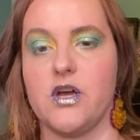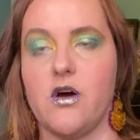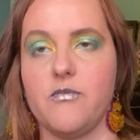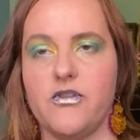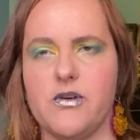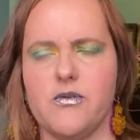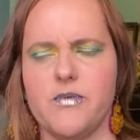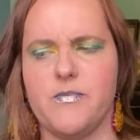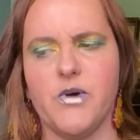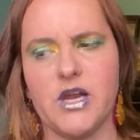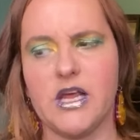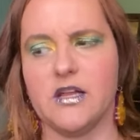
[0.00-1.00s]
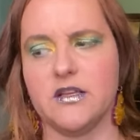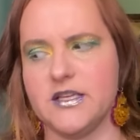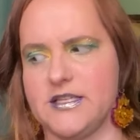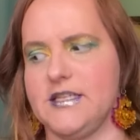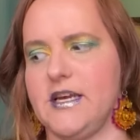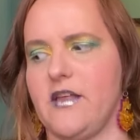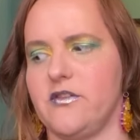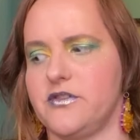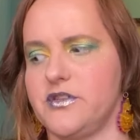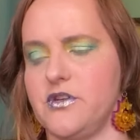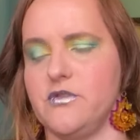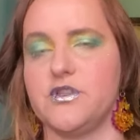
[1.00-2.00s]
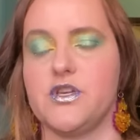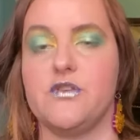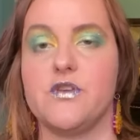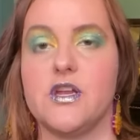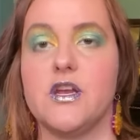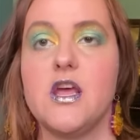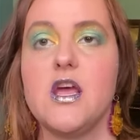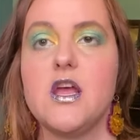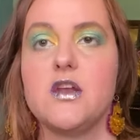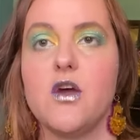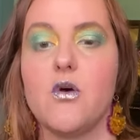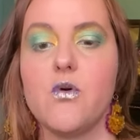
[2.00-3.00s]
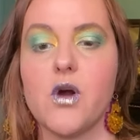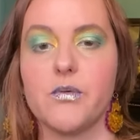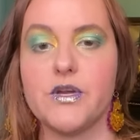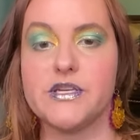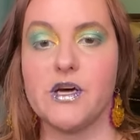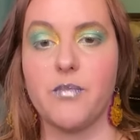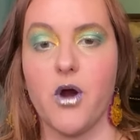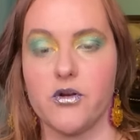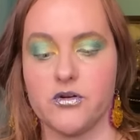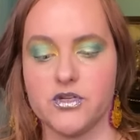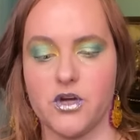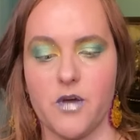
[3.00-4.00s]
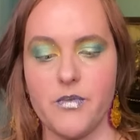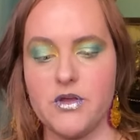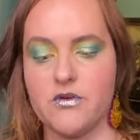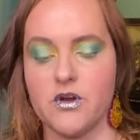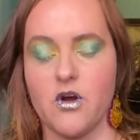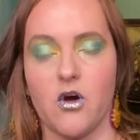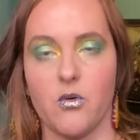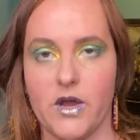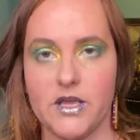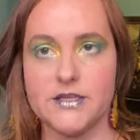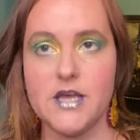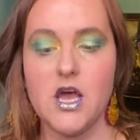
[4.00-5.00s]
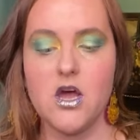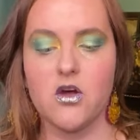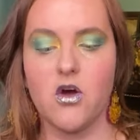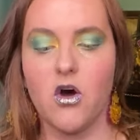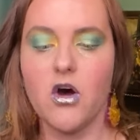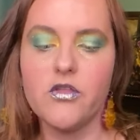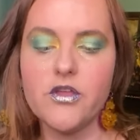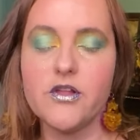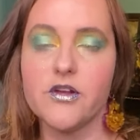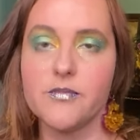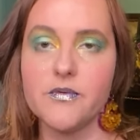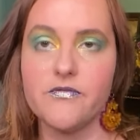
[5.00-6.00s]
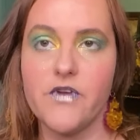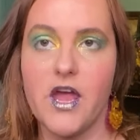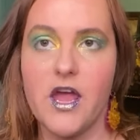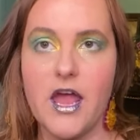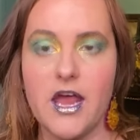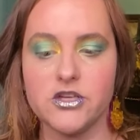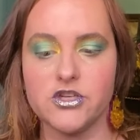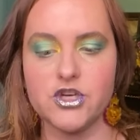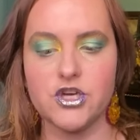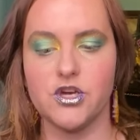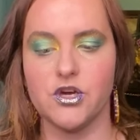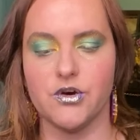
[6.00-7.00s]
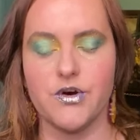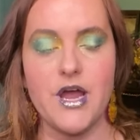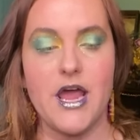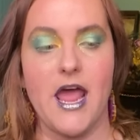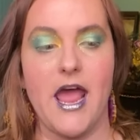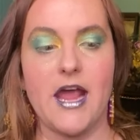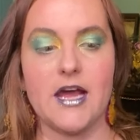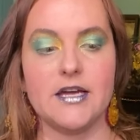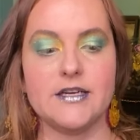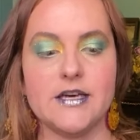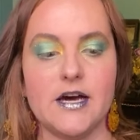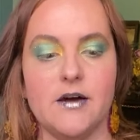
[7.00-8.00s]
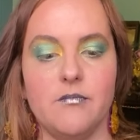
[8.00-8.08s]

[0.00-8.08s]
Hopefully we'll be putting a list together soon so you can know who our retail partners are, but you can always call the Glitter Buffet HQ, and